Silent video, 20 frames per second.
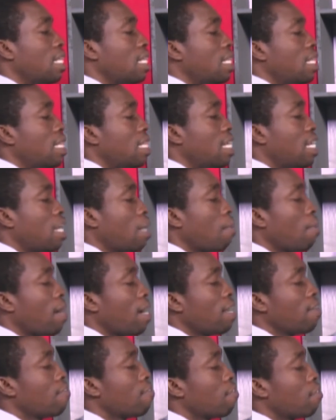the number
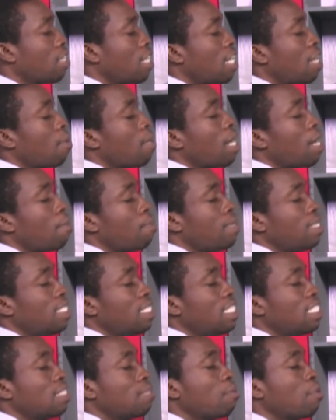in front, the number that
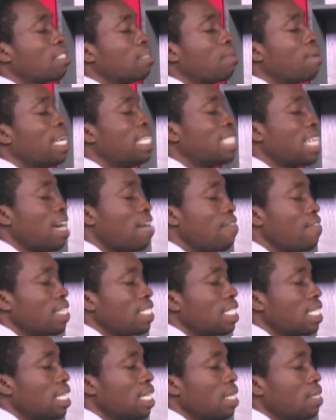precedes, multiplies every
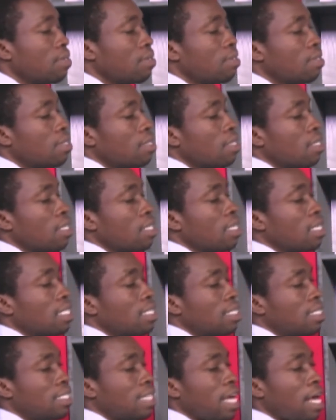single
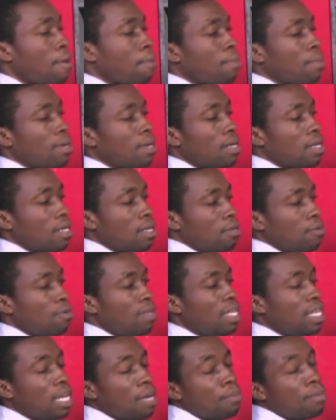term
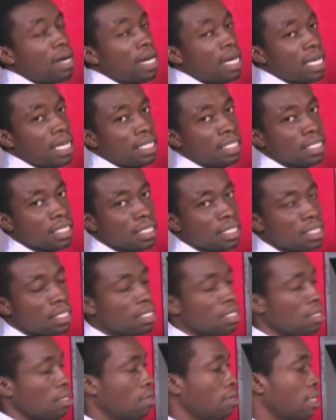within the bracket.
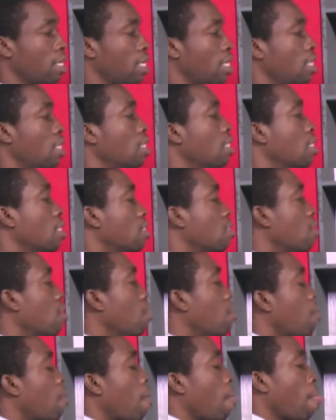Okay,
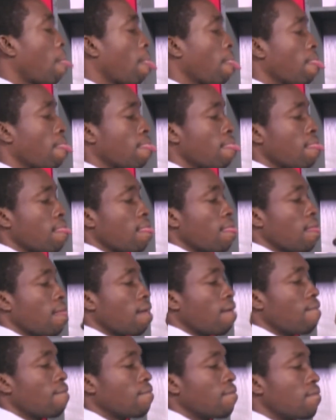so
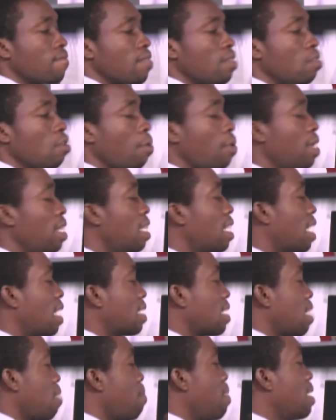knowing that,
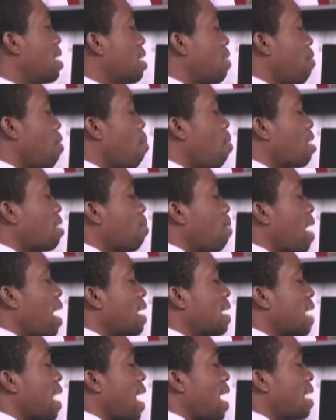it means 3
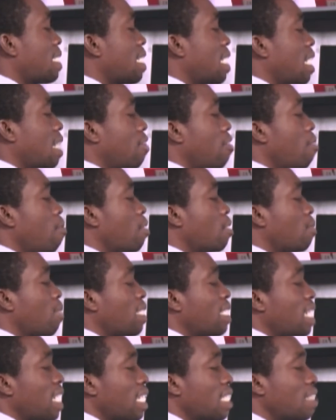multiplies x and then 3 multiplies
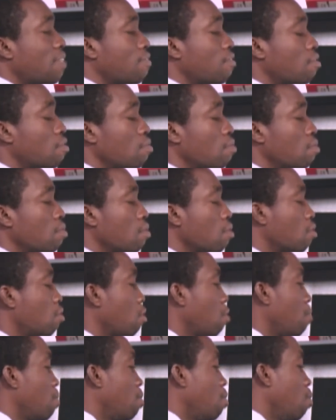negative 2.
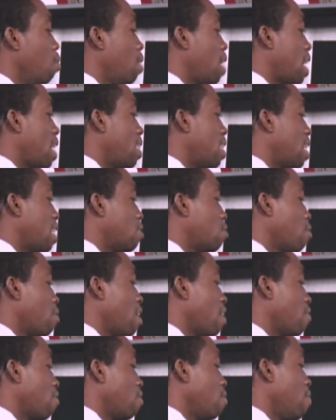So we go like that. So we
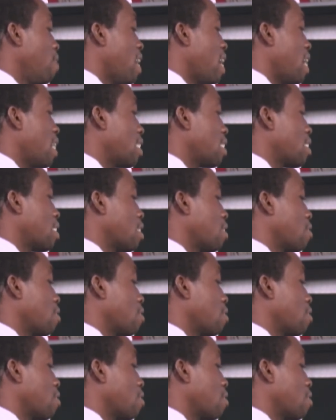have 3x